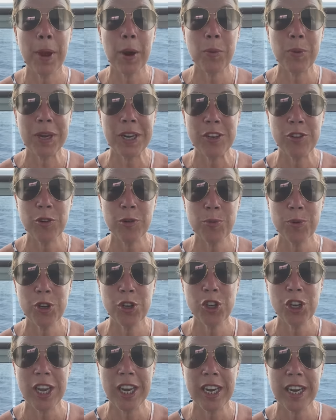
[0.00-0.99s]
I really do
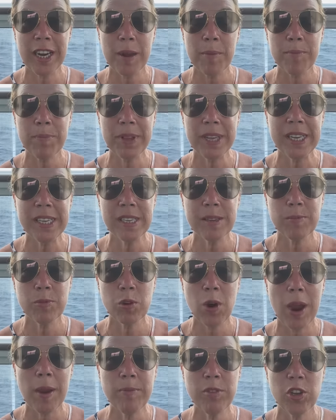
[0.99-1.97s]
appreciate it, and please
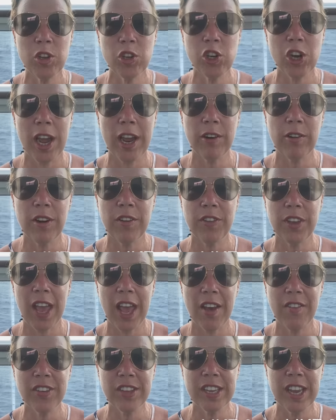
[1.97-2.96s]
subscribe to the channel if you
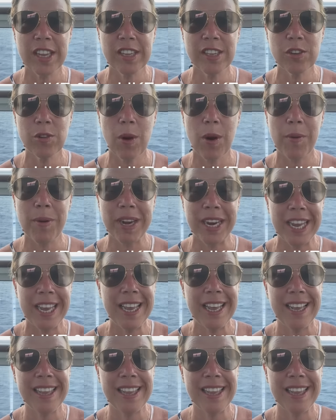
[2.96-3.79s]
haven't done so already.